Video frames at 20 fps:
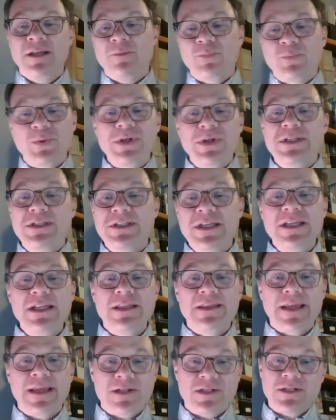
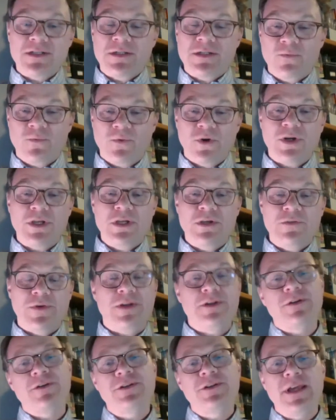preceding that, just the work you've
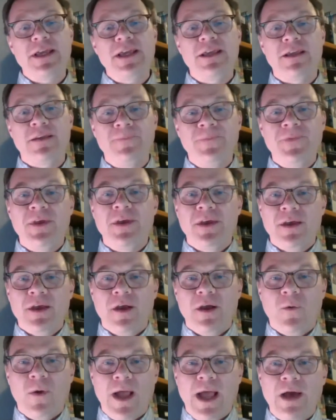undertaken.
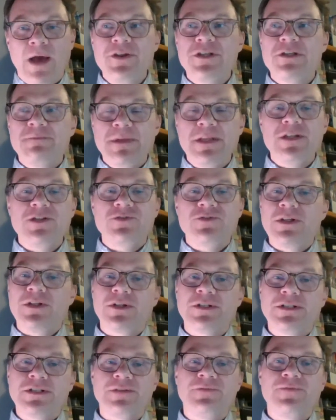How does ministry
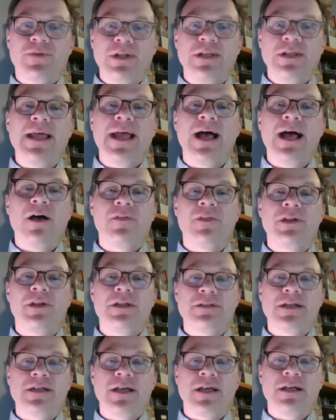look different now than
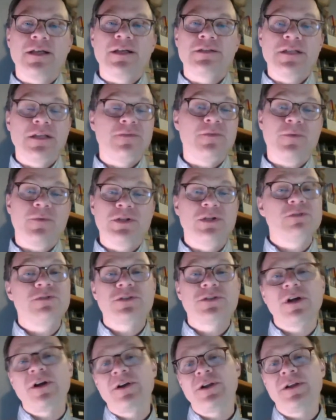it does even when you
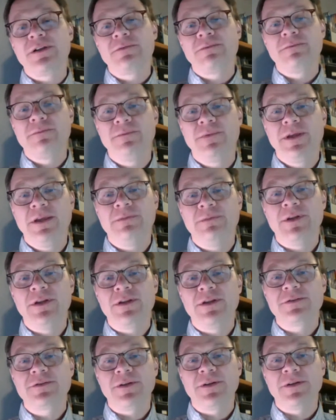started in
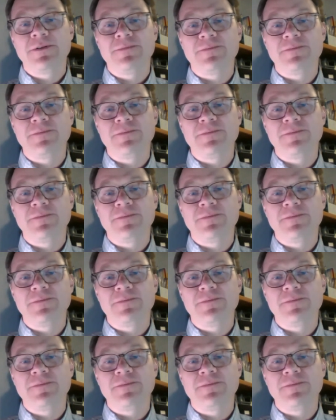ministry?